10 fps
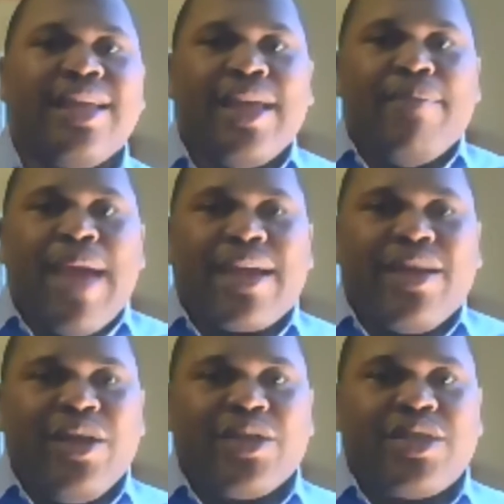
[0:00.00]
get back
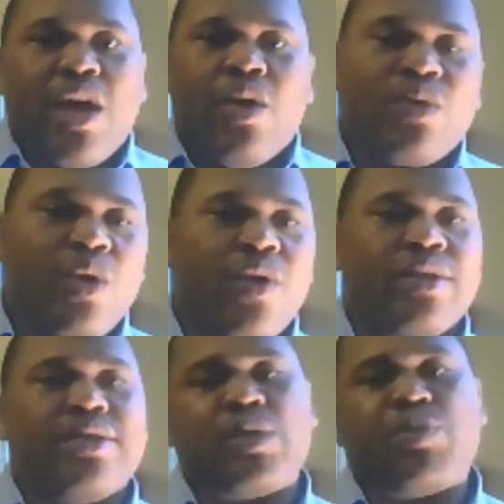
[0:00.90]
a little tone going
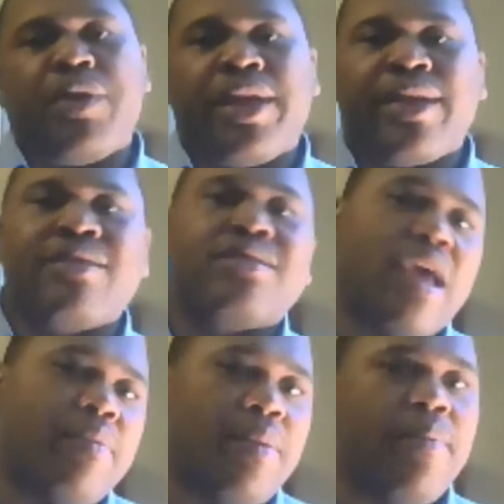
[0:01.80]
into the spring and the
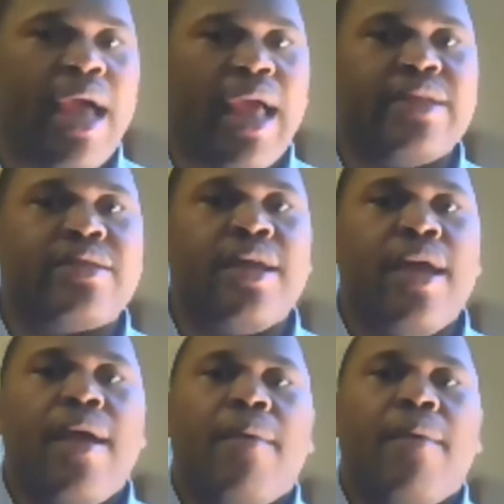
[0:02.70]
summer months.